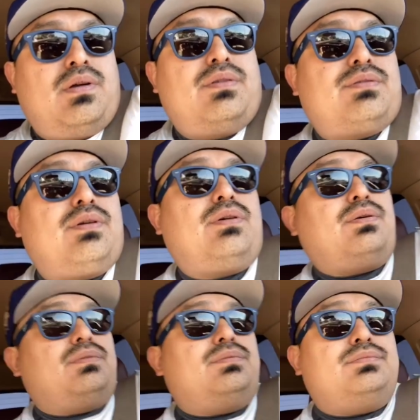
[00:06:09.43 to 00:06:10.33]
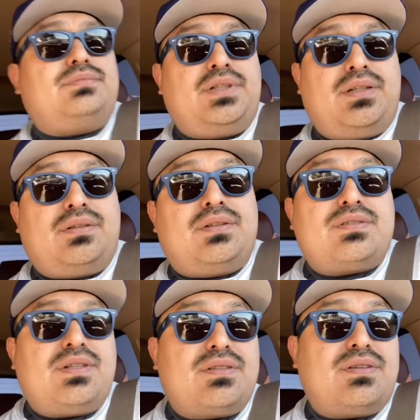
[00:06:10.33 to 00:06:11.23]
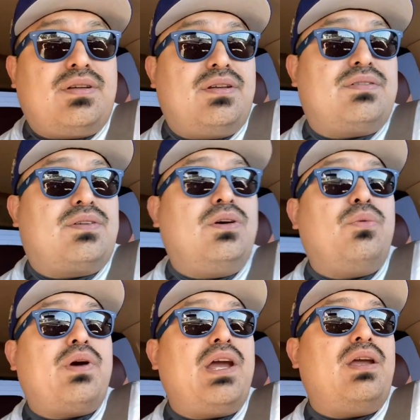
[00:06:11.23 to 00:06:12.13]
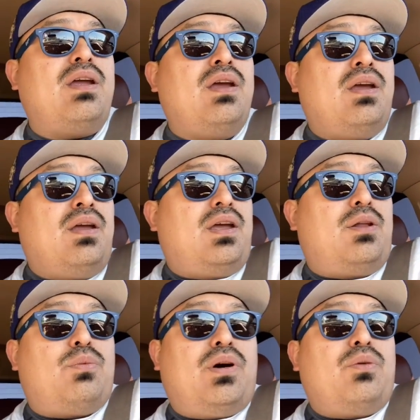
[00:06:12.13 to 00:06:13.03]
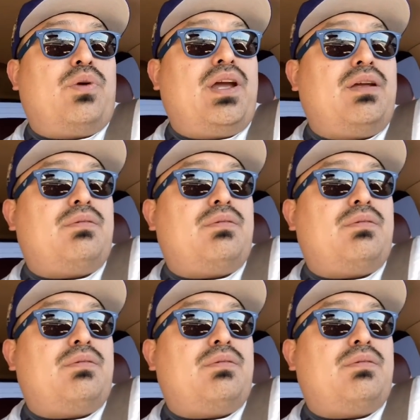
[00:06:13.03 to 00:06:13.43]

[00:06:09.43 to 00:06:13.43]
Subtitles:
So, you know, it's a good way in one way,